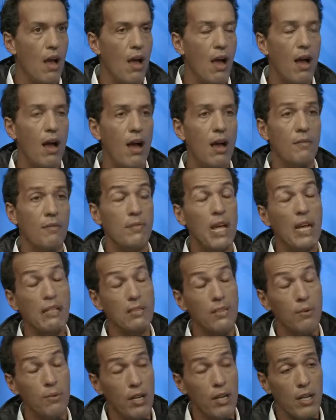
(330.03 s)

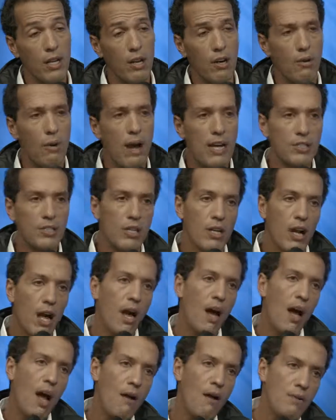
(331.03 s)
That's a really good question.
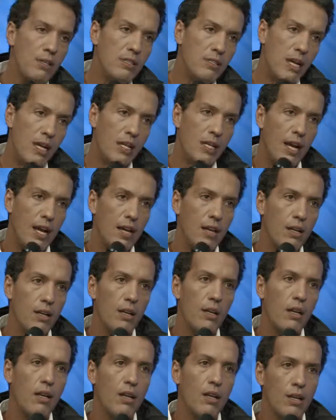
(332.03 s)
I would say that,
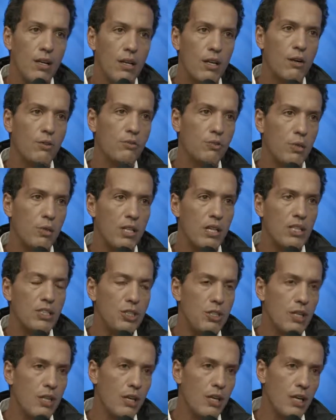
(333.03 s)

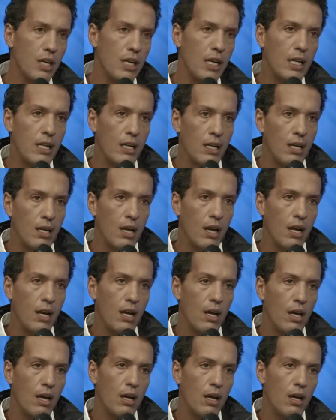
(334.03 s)
traditionally,
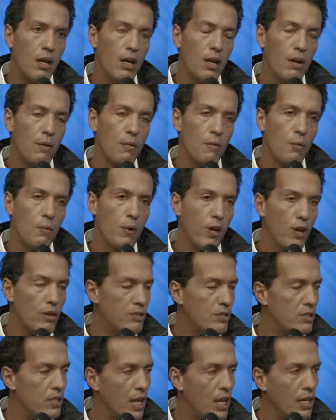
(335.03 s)
real
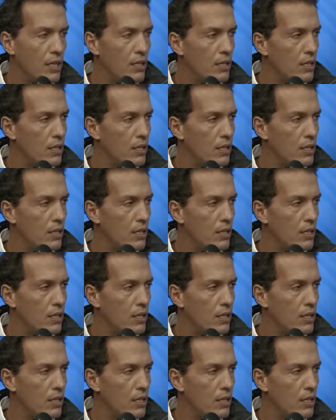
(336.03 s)
estate